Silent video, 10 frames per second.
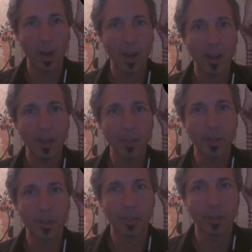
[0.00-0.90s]
I
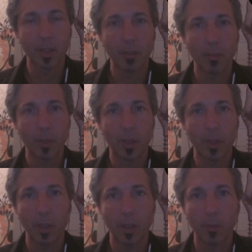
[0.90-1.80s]
just
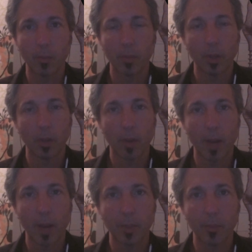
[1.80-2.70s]
became
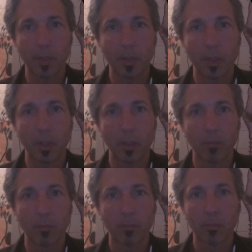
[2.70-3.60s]
wrapped up in
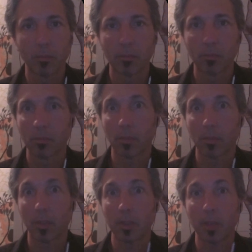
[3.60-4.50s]
the
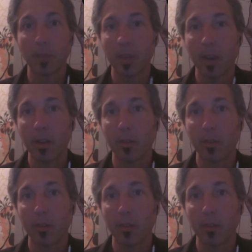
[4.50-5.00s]
accepted narrative,